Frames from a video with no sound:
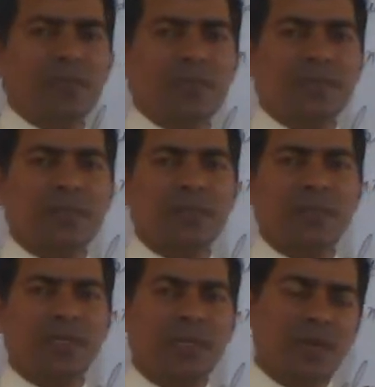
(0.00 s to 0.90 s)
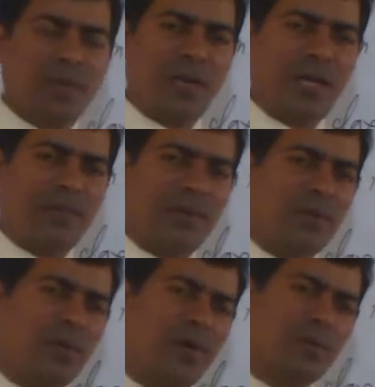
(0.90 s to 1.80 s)
In our life,
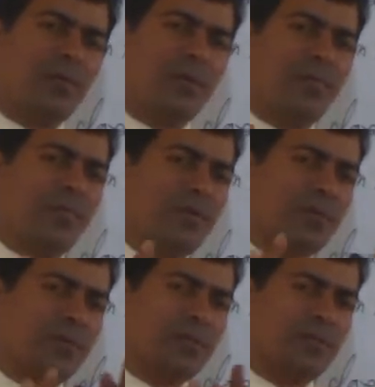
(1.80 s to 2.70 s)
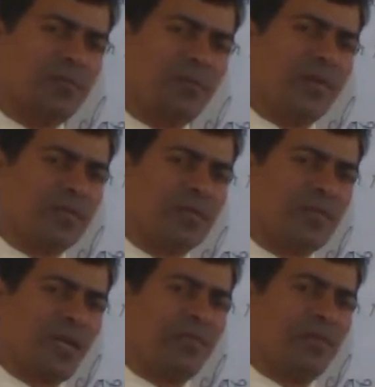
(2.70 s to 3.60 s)
only one golden period is fixed,
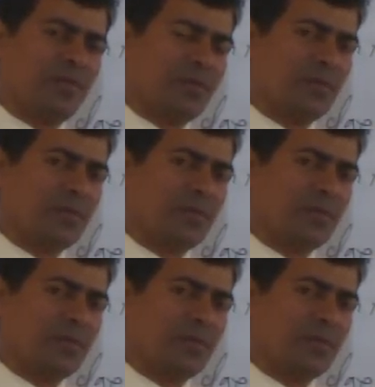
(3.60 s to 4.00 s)
definite.